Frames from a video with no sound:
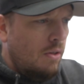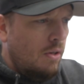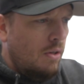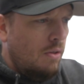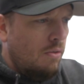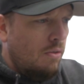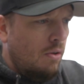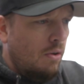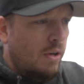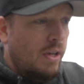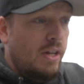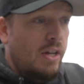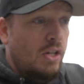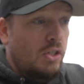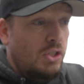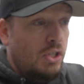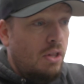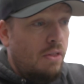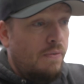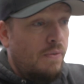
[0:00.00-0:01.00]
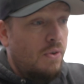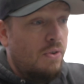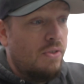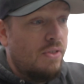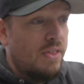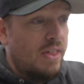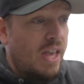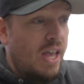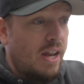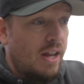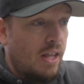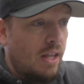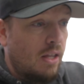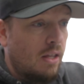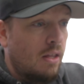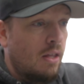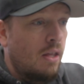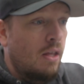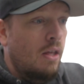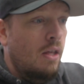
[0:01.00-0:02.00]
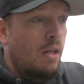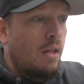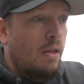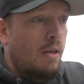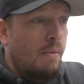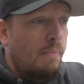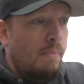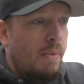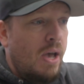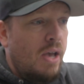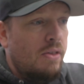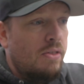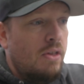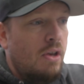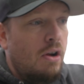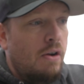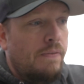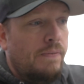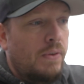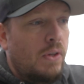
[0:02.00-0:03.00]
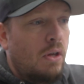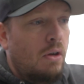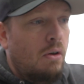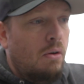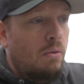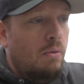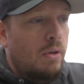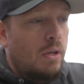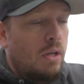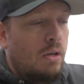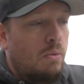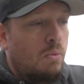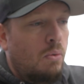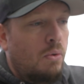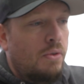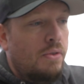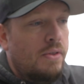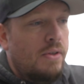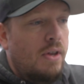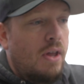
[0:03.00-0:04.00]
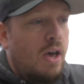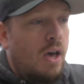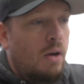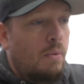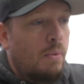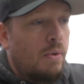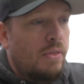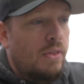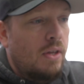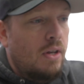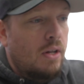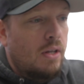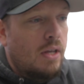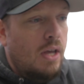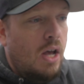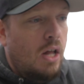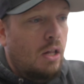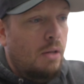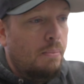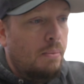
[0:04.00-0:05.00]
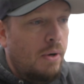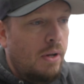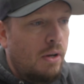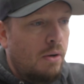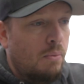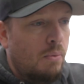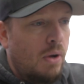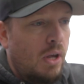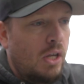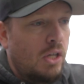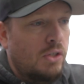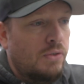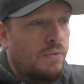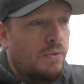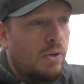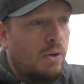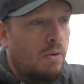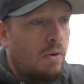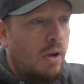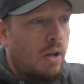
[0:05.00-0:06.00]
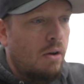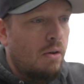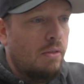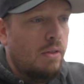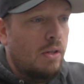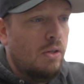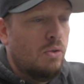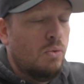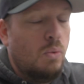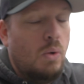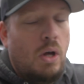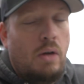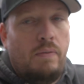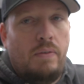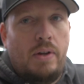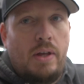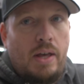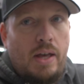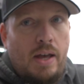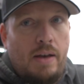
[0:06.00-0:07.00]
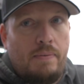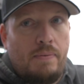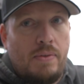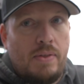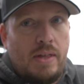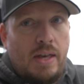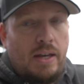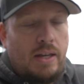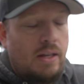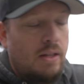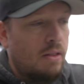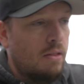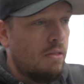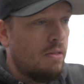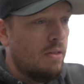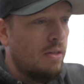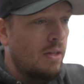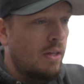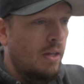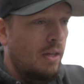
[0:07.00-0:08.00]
So conditions for setting, mass airflow equals not within a calibrated range for greater than 12.5 seconds.